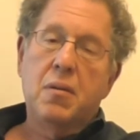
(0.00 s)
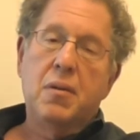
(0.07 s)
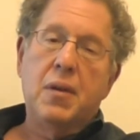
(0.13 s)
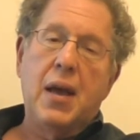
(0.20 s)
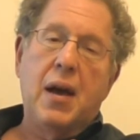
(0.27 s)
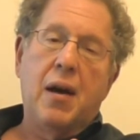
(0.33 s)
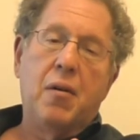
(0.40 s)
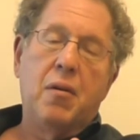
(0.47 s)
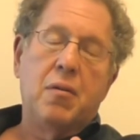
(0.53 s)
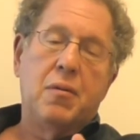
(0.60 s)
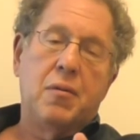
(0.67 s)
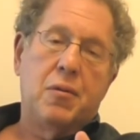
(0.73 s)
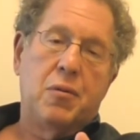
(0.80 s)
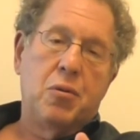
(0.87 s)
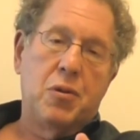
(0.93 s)
Now,
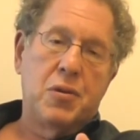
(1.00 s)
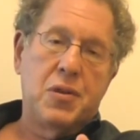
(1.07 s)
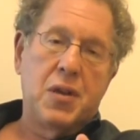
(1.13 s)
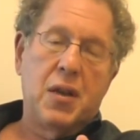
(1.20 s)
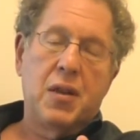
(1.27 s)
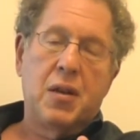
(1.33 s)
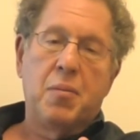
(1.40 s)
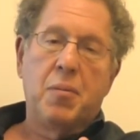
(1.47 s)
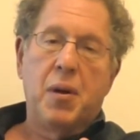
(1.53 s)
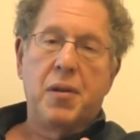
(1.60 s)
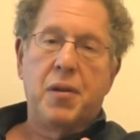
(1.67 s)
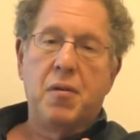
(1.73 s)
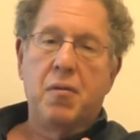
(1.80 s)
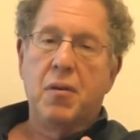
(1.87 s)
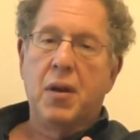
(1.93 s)
towards the end of the
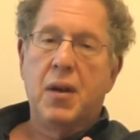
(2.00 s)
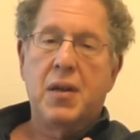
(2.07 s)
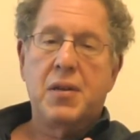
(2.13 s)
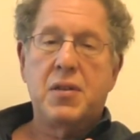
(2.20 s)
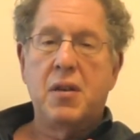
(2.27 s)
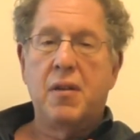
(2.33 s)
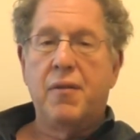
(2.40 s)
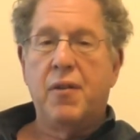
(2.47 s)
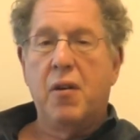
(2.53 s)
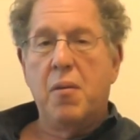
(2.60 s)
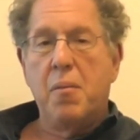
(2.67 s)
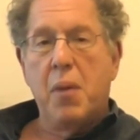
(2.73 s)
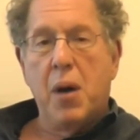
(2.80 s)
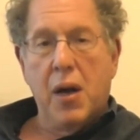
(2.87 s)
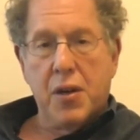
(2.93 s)
month, you're really not seeing very
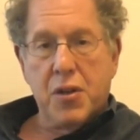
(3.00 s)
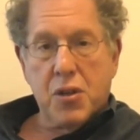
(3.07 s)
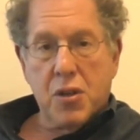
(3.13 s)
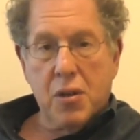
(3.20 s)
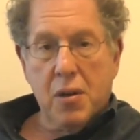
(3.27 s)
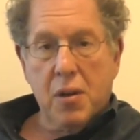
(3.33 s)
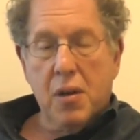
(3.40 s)
much,